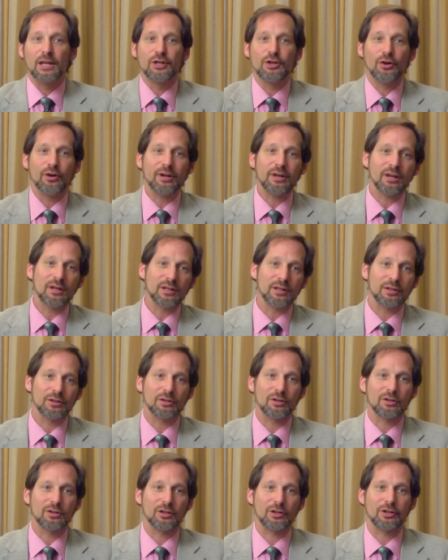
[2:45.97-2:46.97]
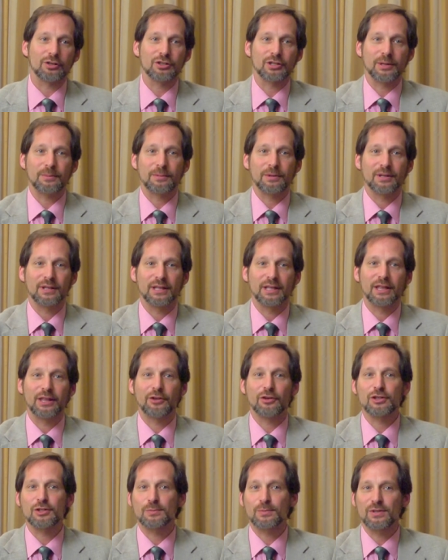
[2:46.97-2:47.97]
During a clinical clerkship,
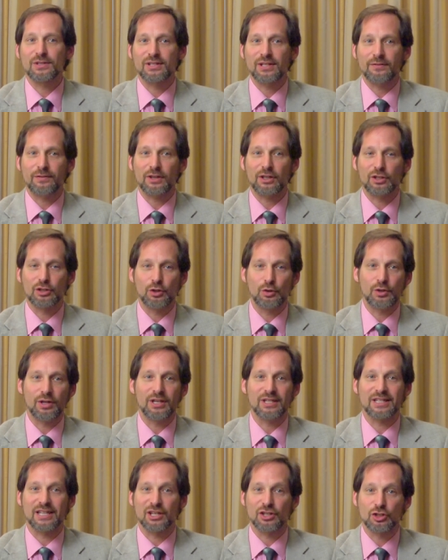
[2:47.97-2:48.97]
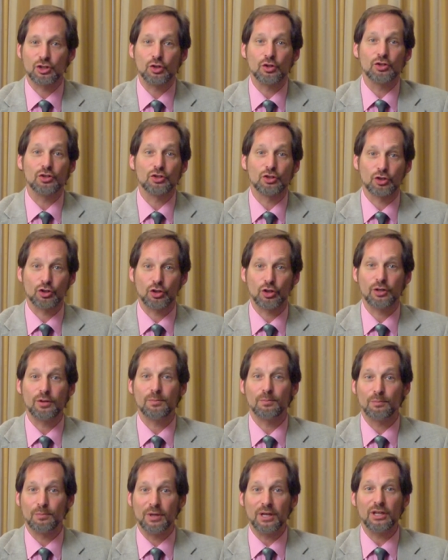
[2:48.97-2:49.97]
there are specific duties that a student
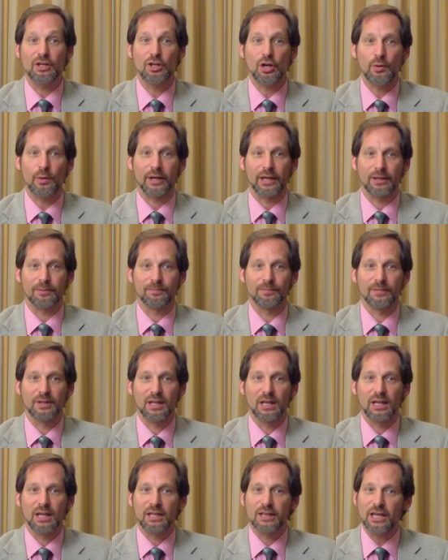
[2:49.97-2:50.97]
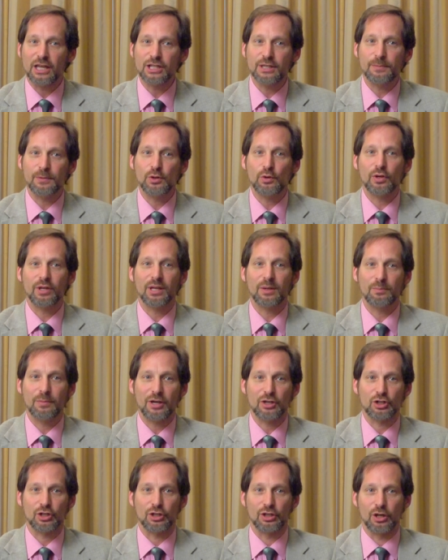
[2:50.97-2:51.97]
should be doing. They should be doing
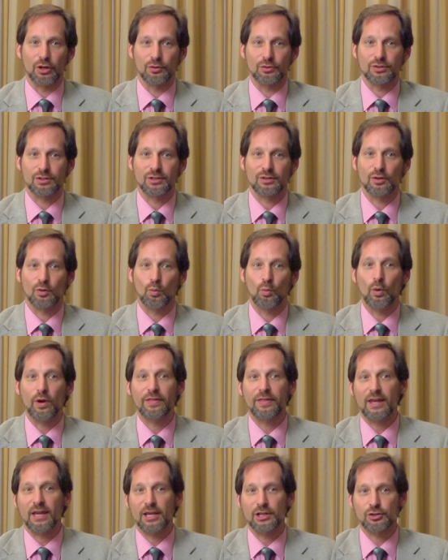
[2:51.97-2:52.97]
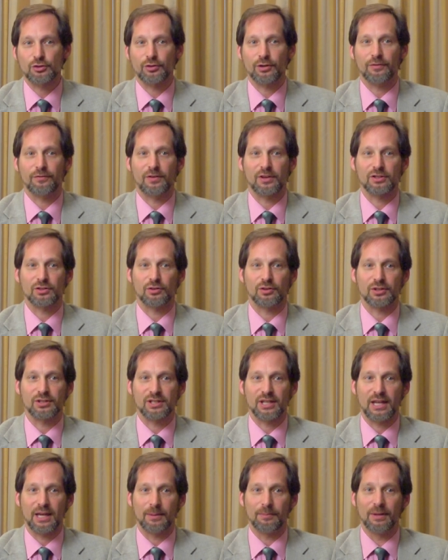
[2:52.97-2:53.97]
admission notes with a history and physical
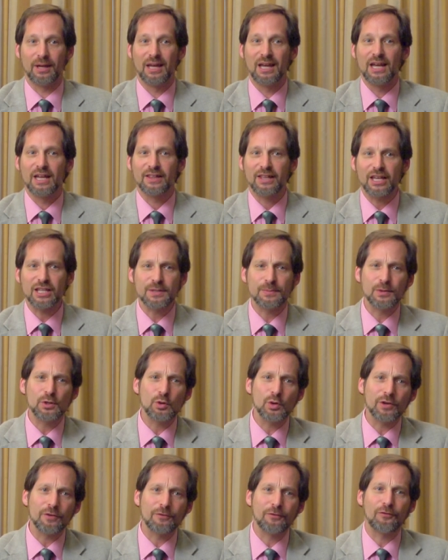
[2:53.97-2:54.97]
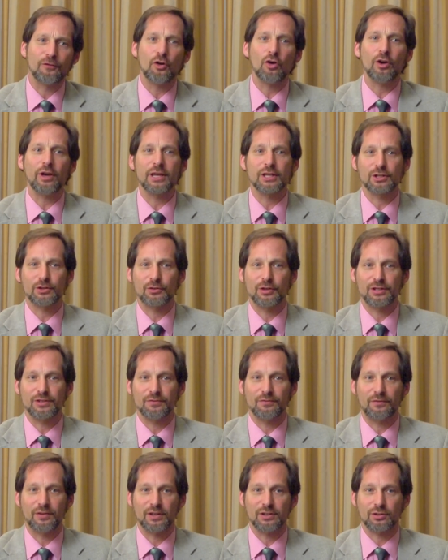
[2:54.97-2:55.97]
exam. They should be doing full histories
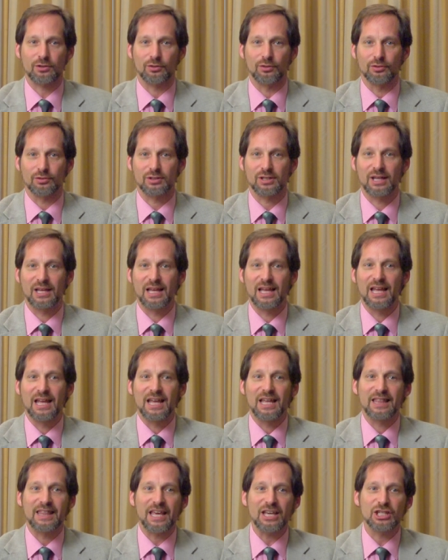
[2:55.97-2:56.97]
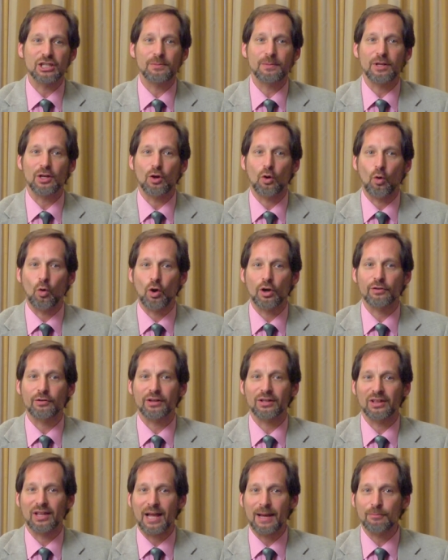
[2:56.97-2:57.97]
and physicals. They should be
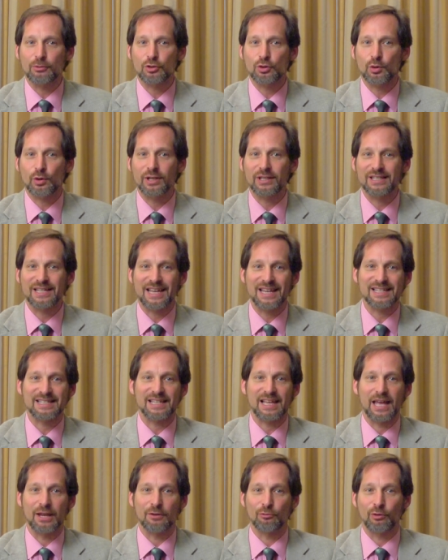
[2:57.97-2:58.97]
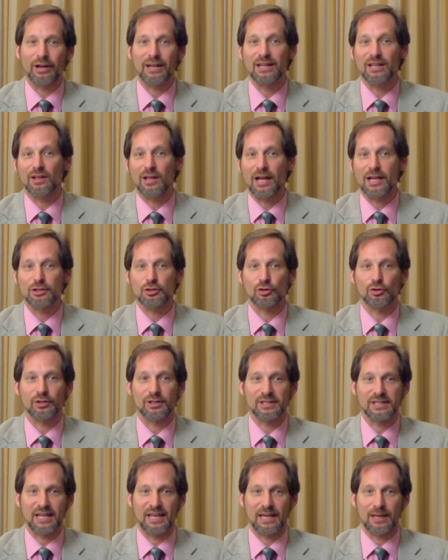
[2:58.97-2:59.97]
ordering laboratory tests and radiological
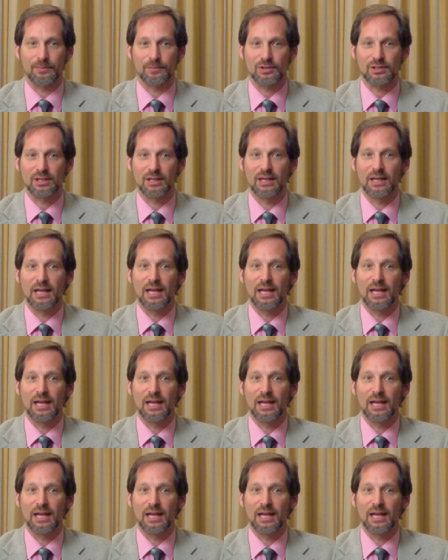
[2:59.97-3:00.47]
exams.